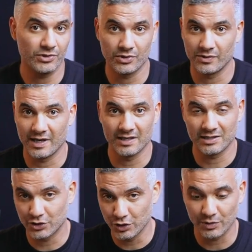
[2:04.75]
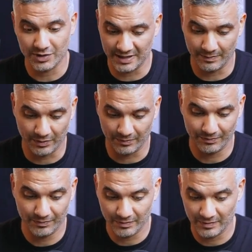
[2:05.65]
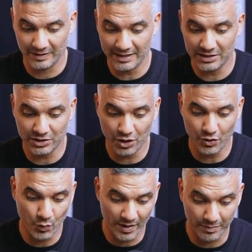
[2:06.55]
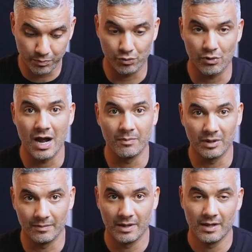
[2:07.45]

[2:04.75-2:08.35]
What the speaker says: so that it's super simple. Let's start with problem.